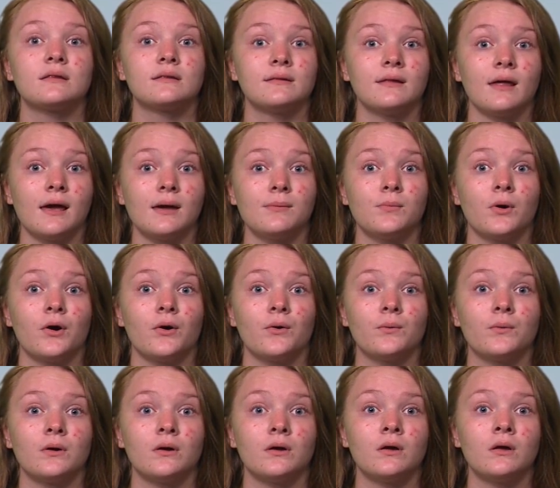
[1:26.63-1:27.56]

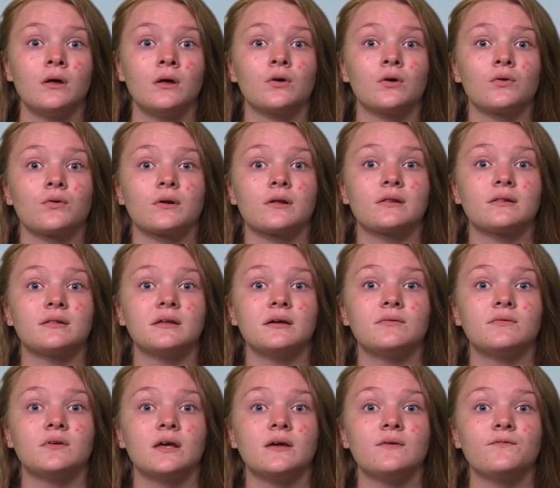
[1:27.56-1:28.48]
Sabo
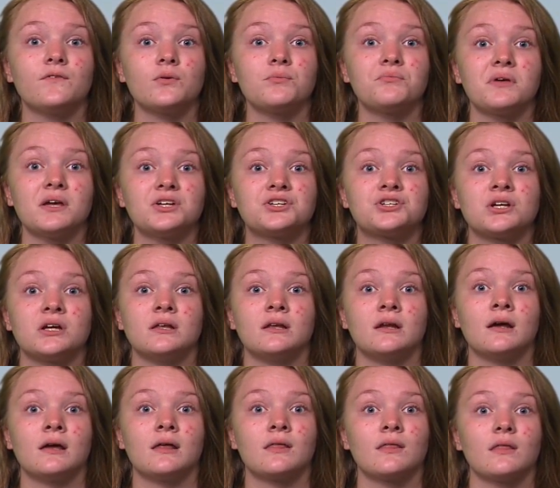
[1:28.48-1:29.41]
received information